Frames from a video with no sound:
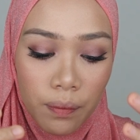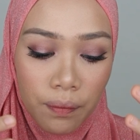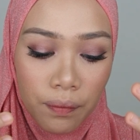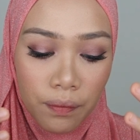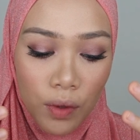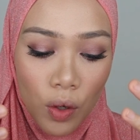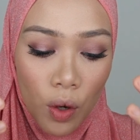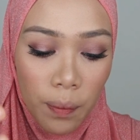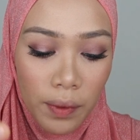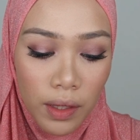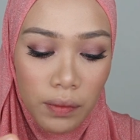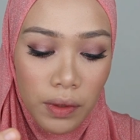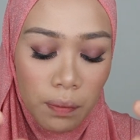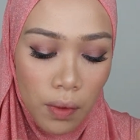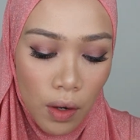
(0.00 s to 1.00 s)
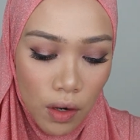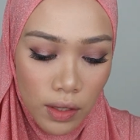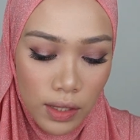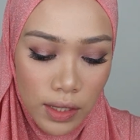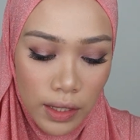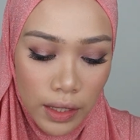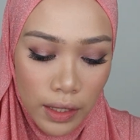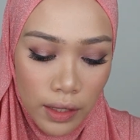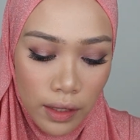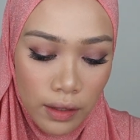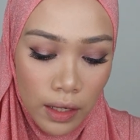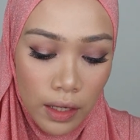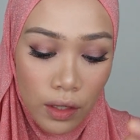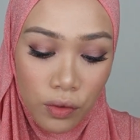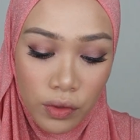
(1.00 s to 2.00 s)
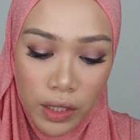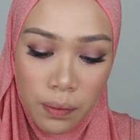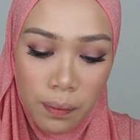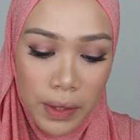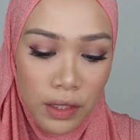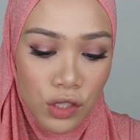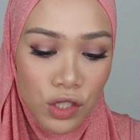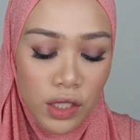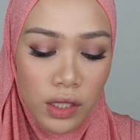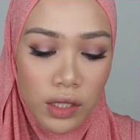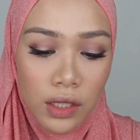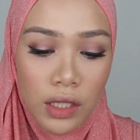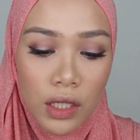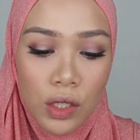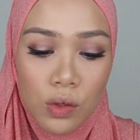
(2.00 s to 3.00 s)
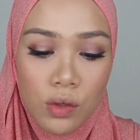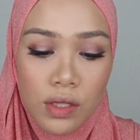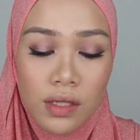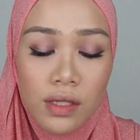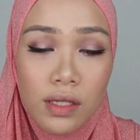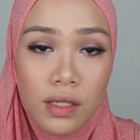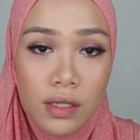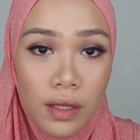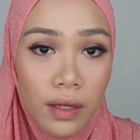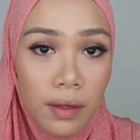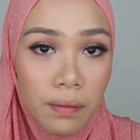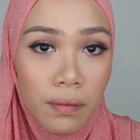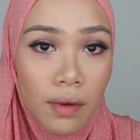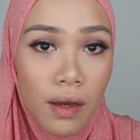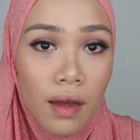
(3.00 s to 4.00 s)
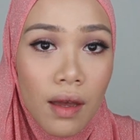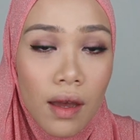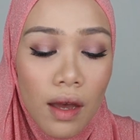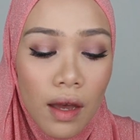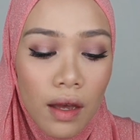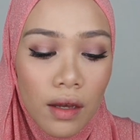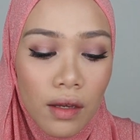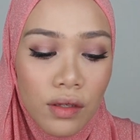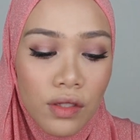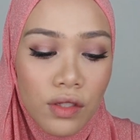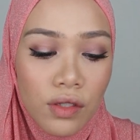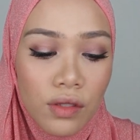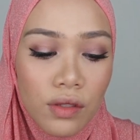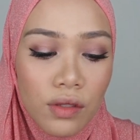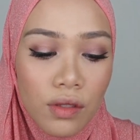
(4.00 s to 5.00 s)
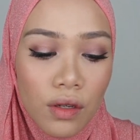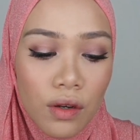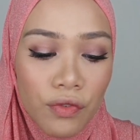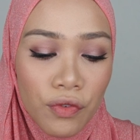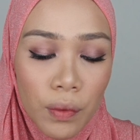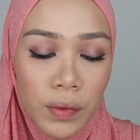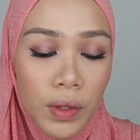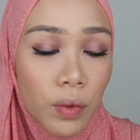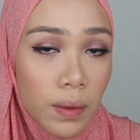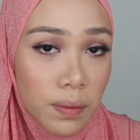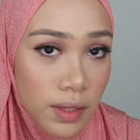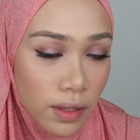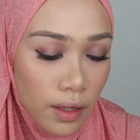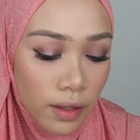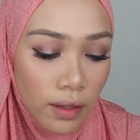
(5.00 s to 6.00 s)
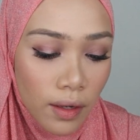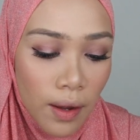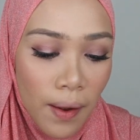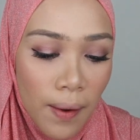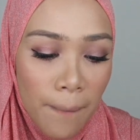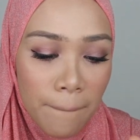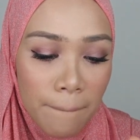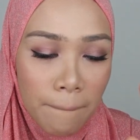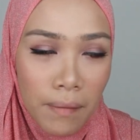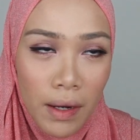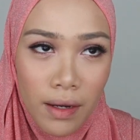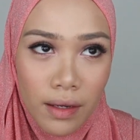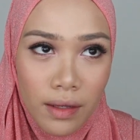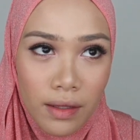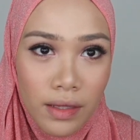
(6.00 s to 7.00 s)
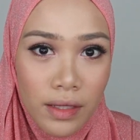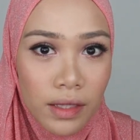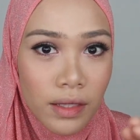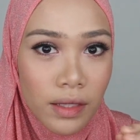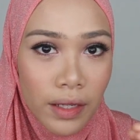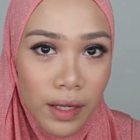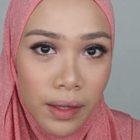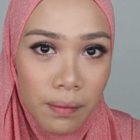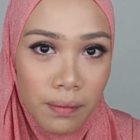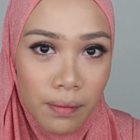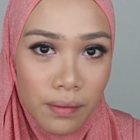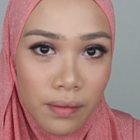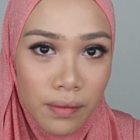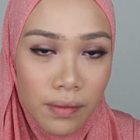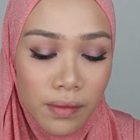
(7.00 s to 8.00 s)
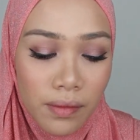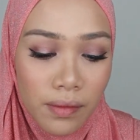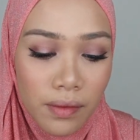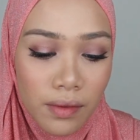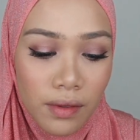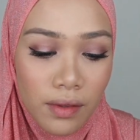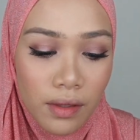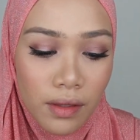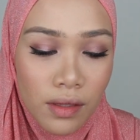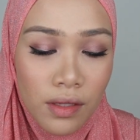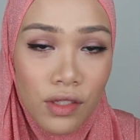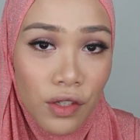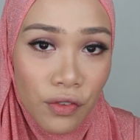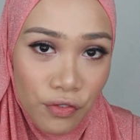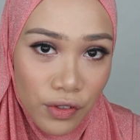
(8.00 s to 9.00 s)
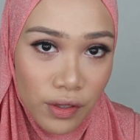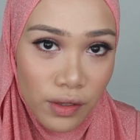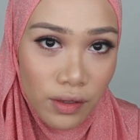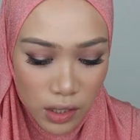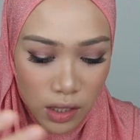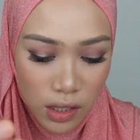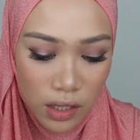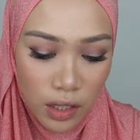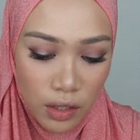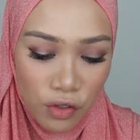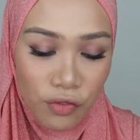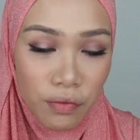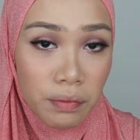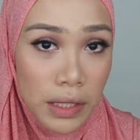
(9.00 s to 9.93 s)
I open up the box and I look at the packaging, it looks the same as from the website, but the name is different. This is kind of